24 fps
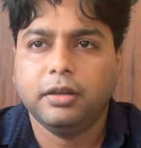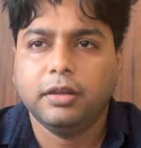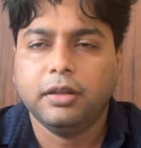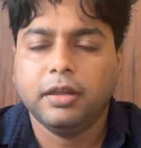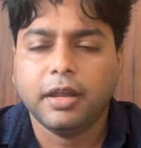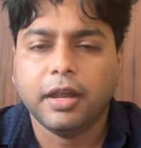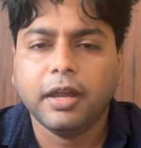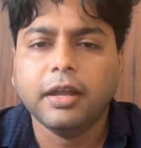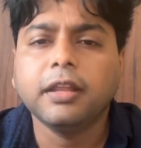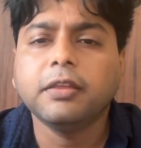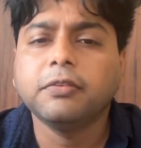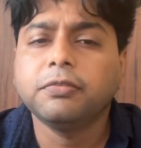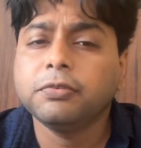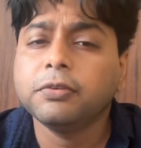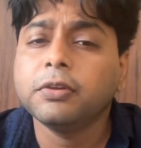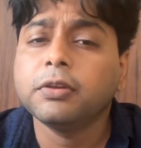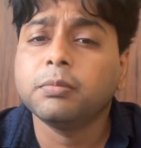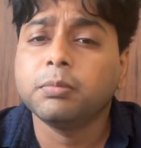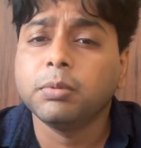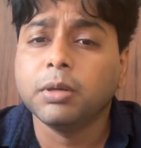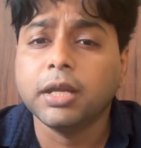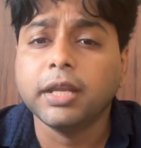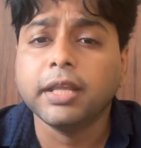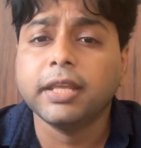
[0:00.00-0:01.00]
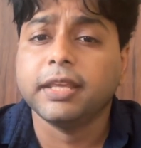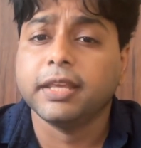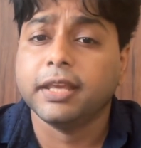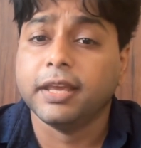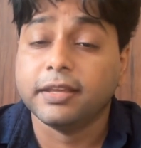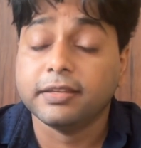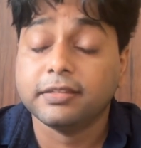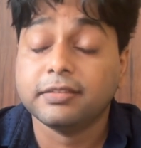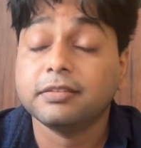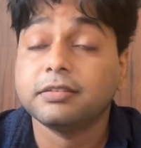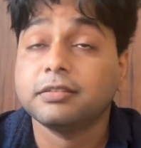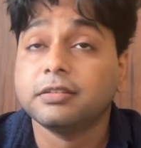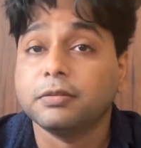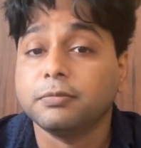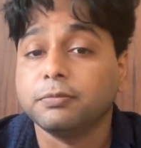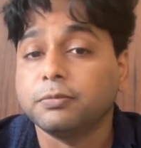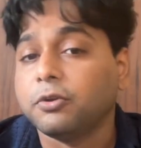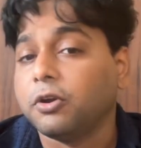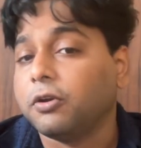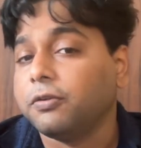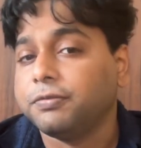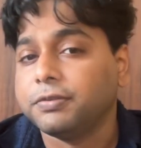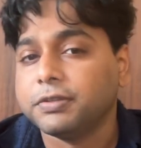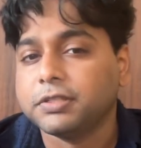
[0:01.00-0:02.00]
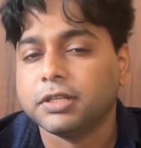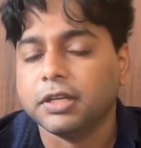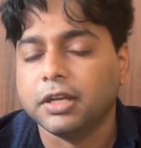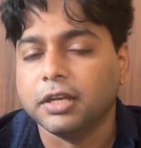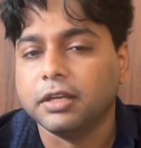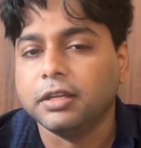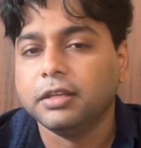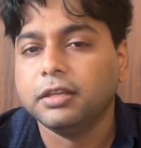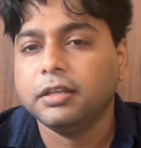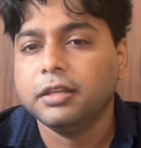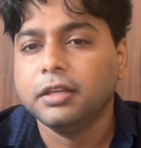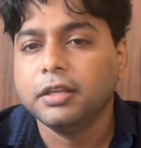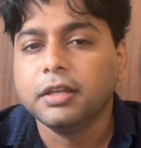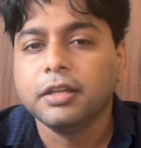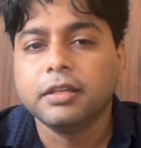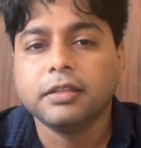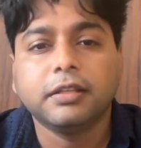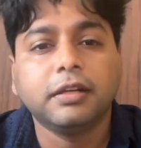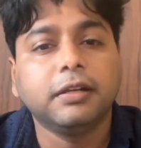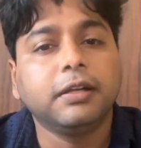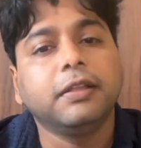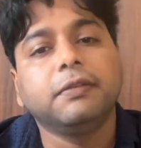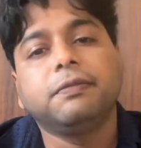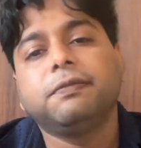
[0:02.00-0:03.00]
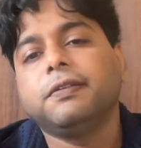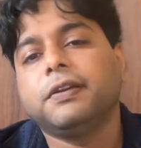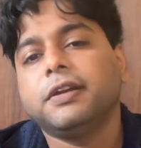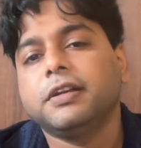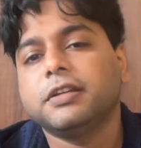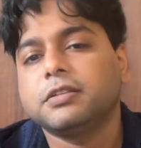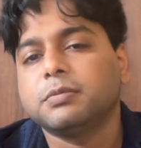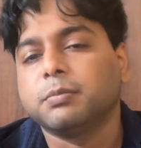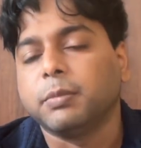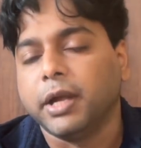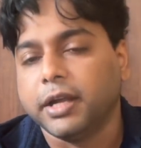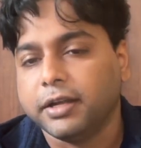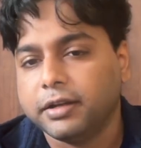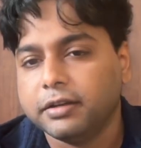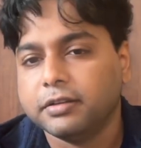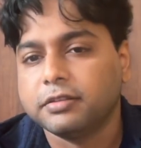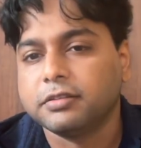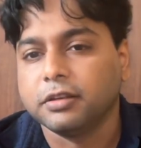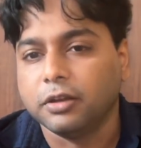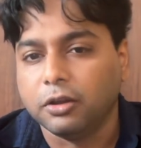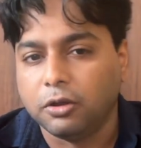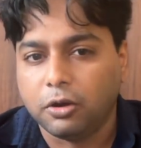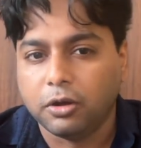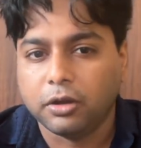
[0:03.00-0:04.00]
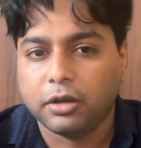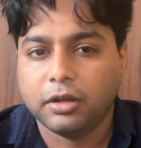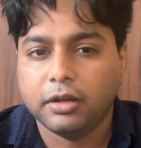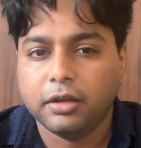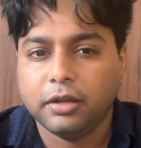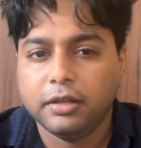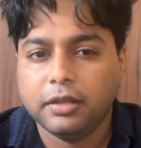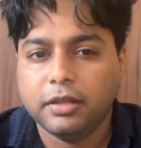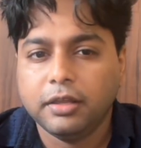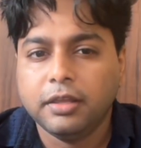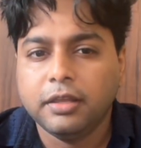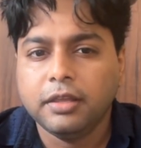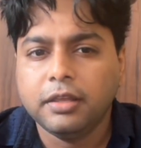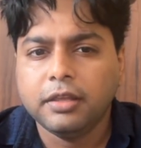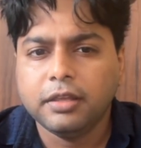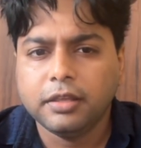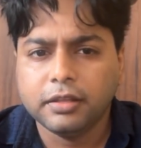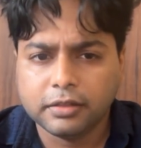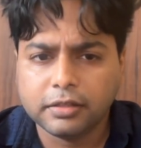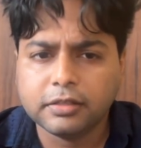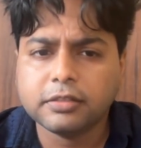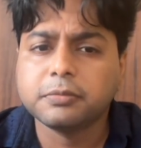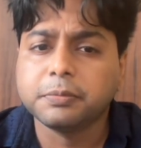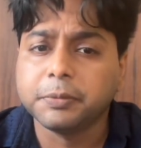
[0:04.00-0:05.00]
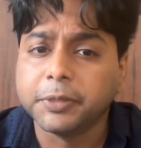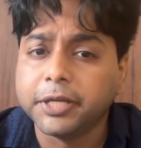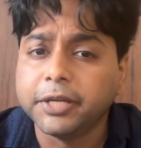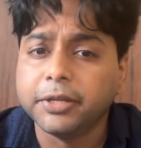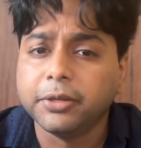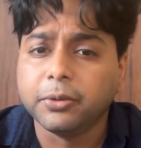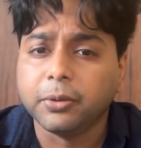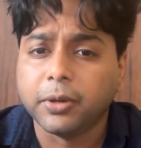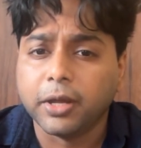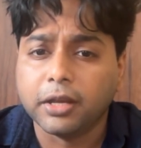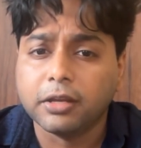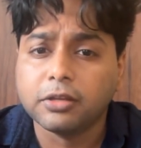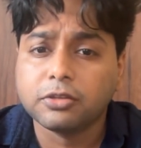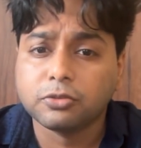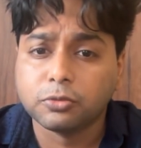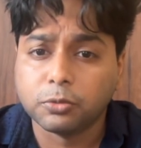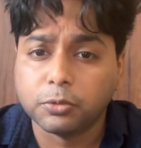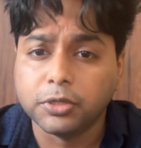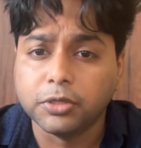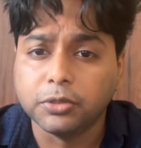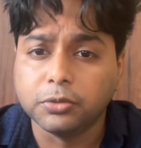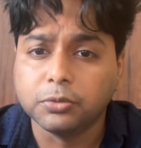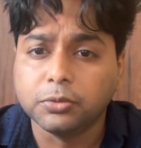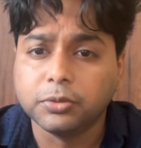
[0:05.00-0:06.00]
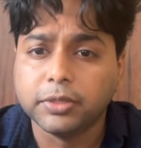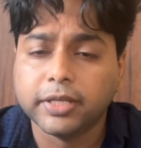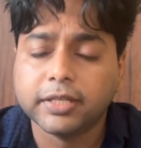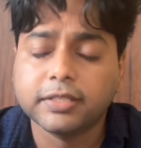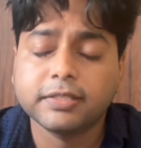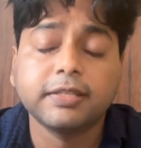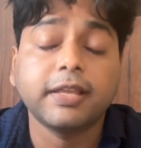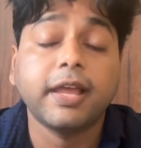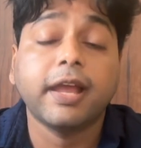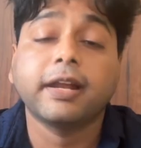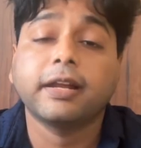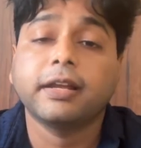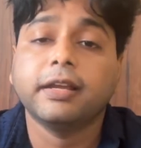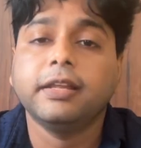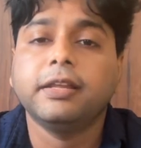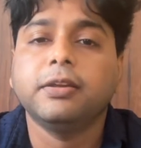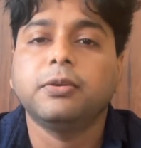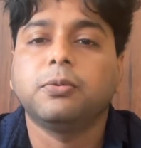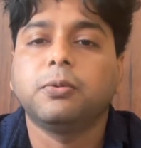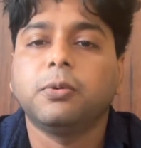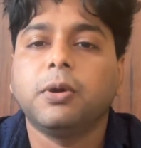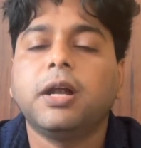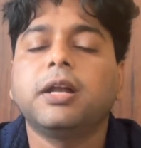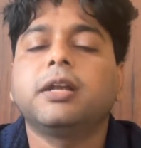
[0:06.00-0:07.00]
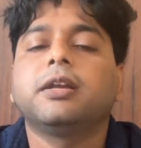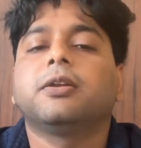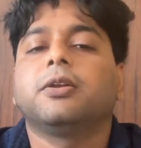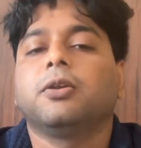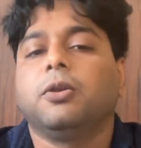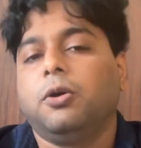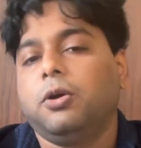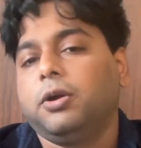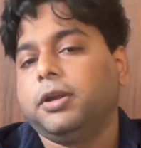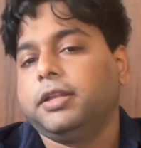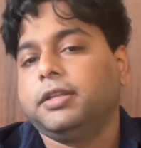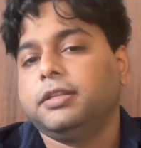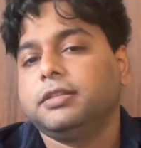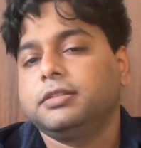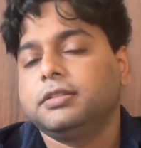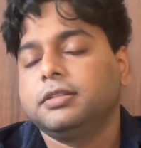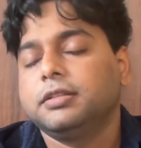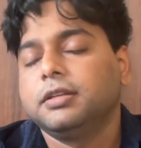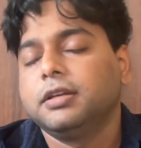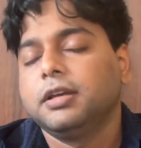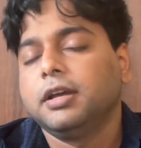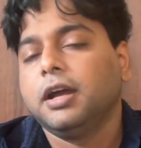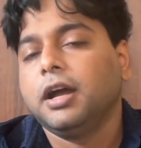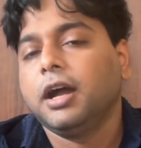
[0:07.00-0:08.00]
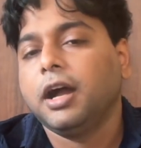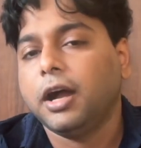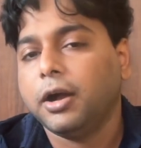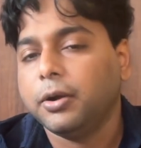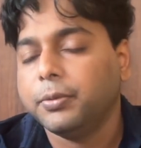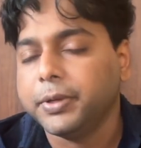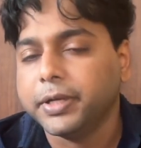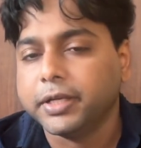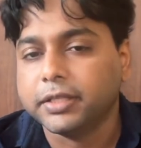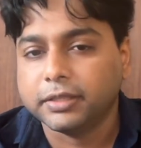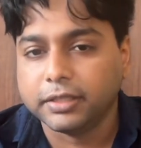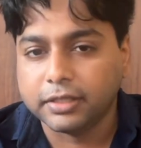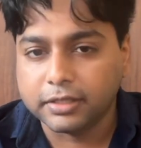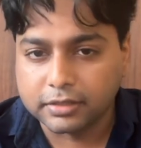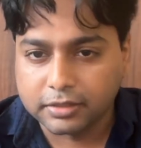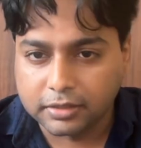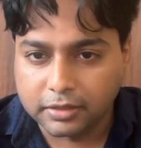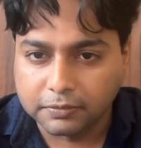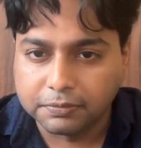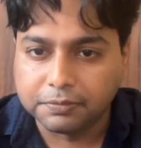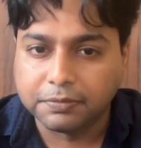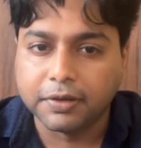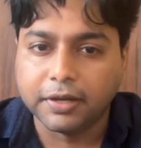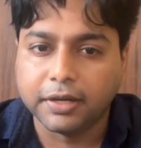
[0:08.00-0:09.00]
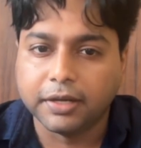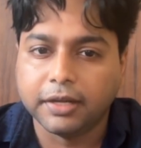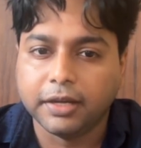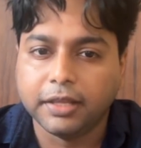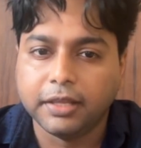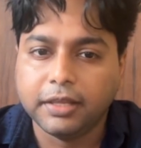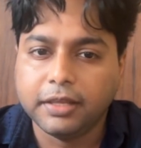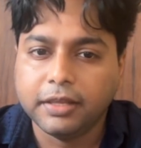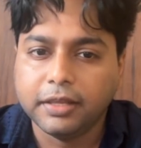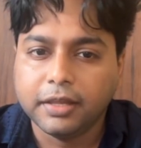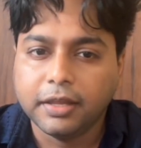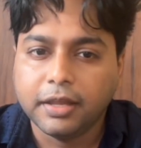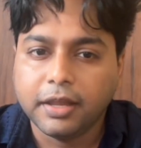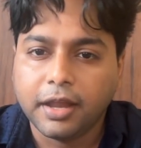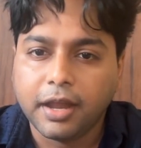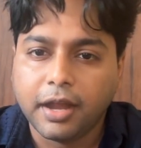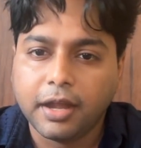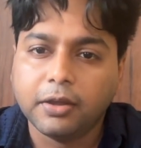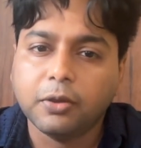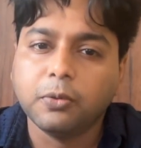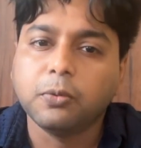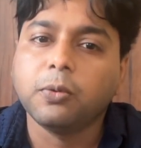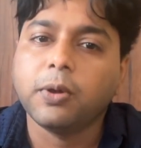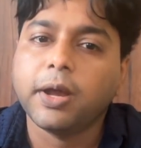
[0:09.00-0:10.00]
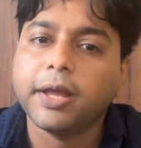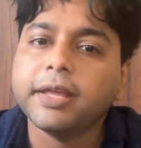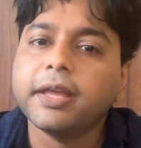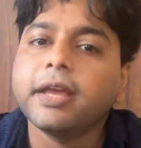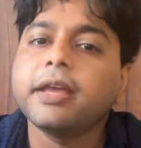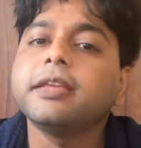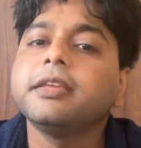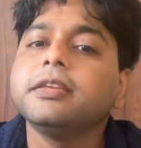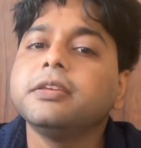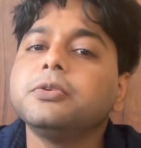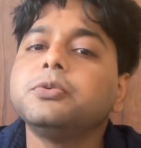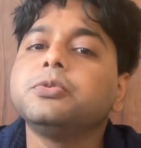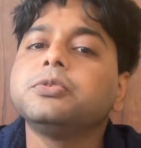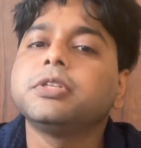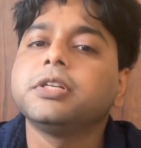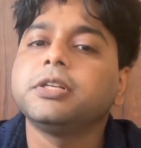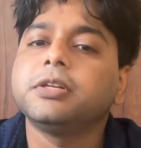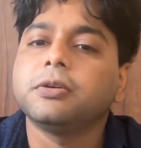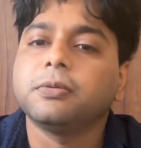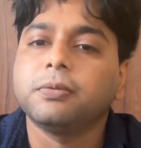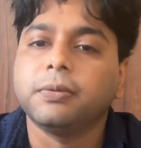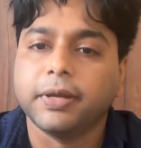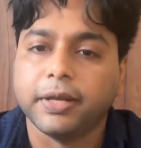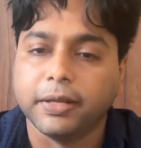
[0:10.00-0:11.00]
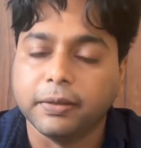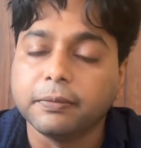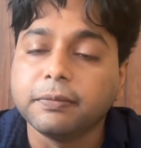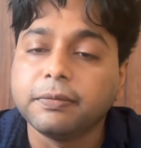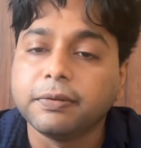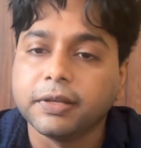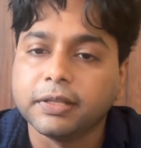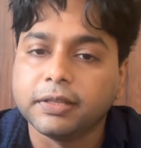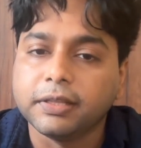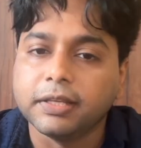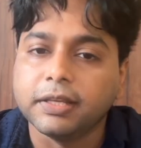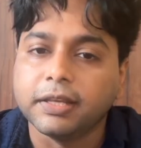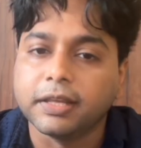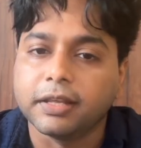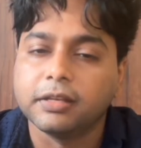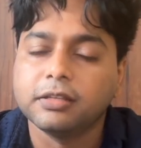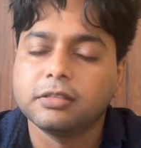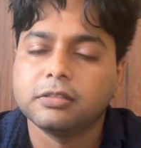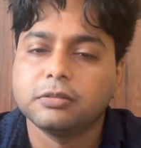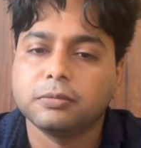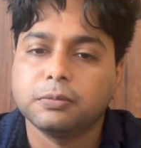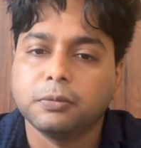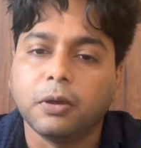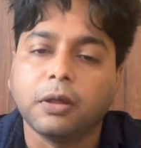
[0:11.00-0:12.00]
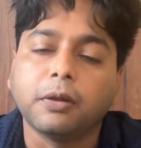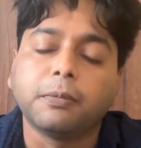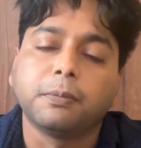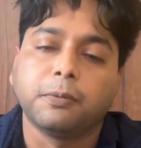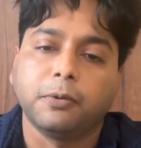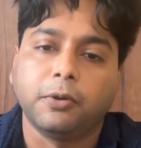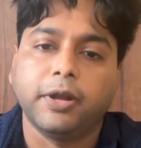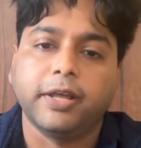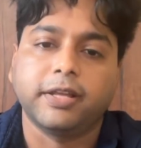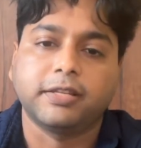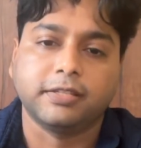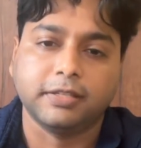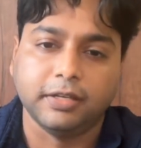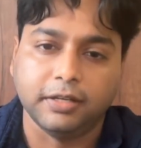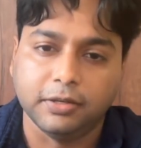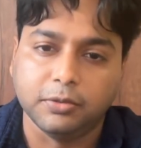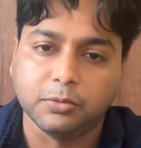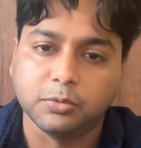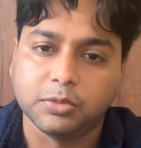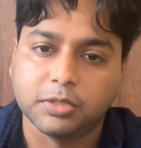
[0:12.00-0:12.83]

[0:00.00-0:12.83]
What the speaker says: And if you are building AI system professionally, the difference matters a lot. In this video, I'll show you exactly what Claude is, how it thinks differently, and why I use it over everything else for production use